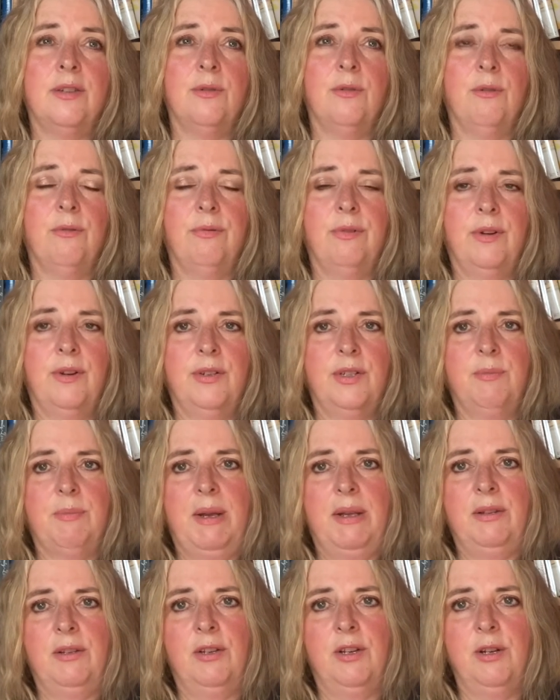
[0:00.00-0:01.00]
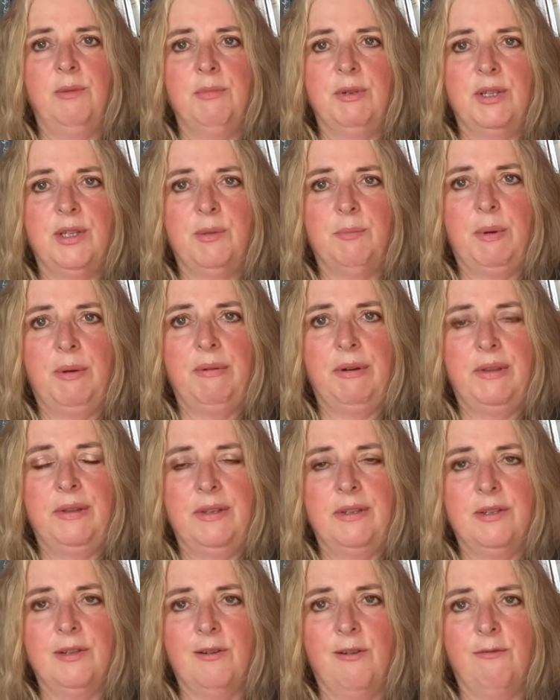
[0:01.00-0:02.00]
an awful lot about the human spirit,
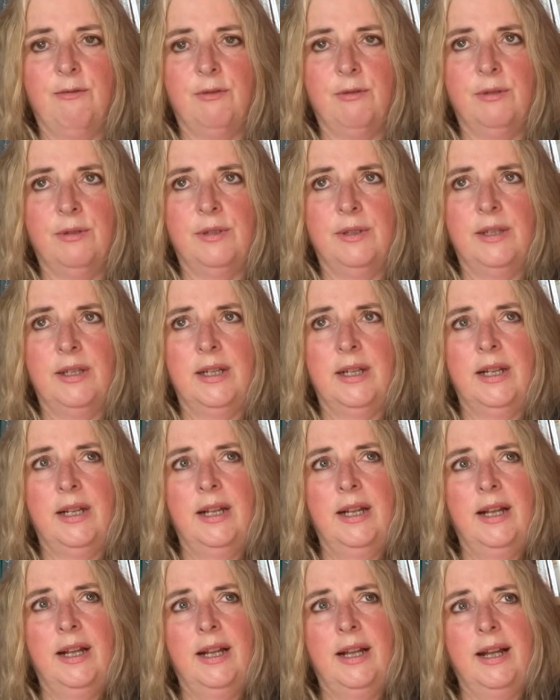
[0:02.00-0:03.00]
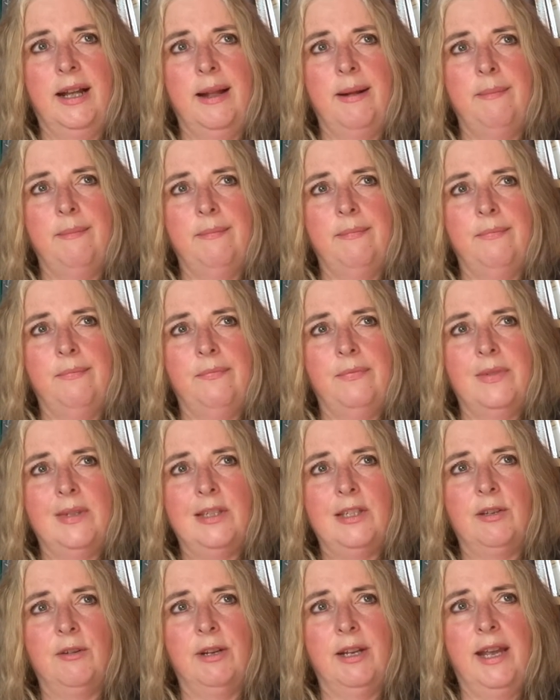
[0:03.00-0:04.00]
this novel.
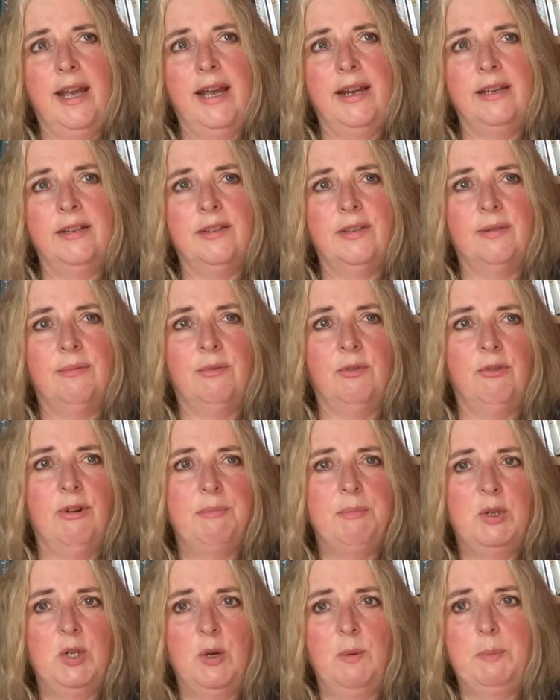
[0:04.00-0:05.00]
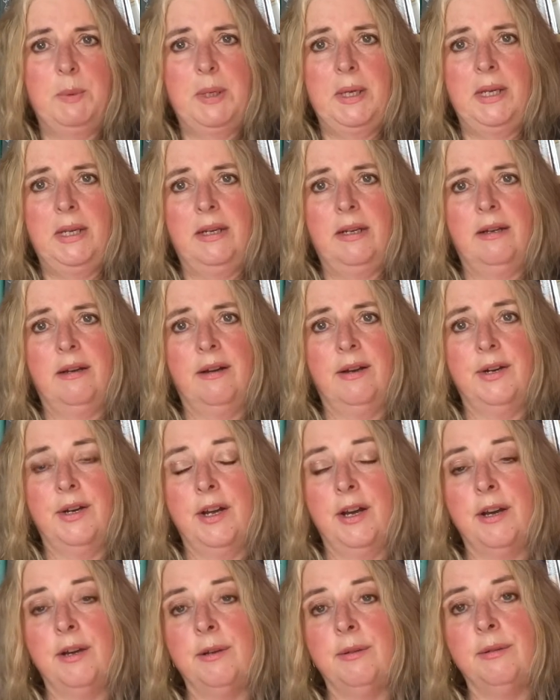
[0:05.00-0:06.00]
So again, it's a grim topic, I
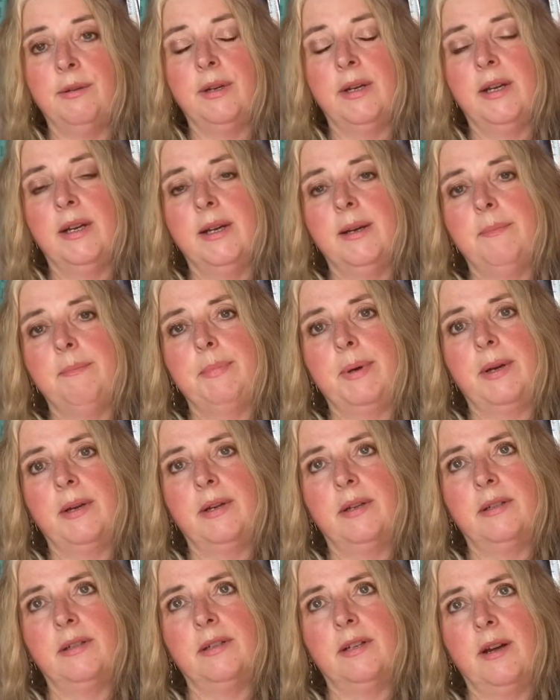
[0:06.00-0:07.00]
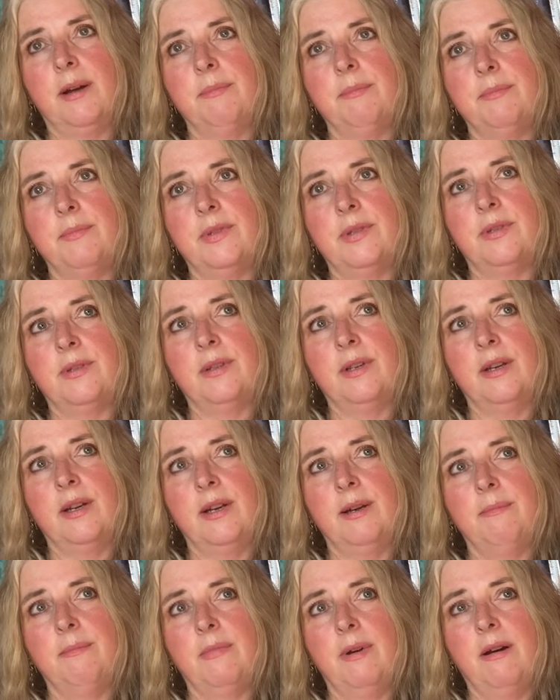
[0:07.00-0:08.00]
know, but comes
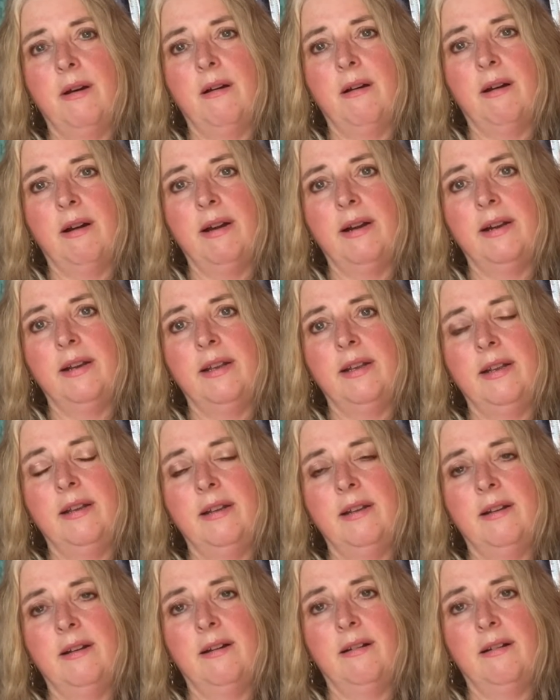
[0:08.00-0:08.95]
highly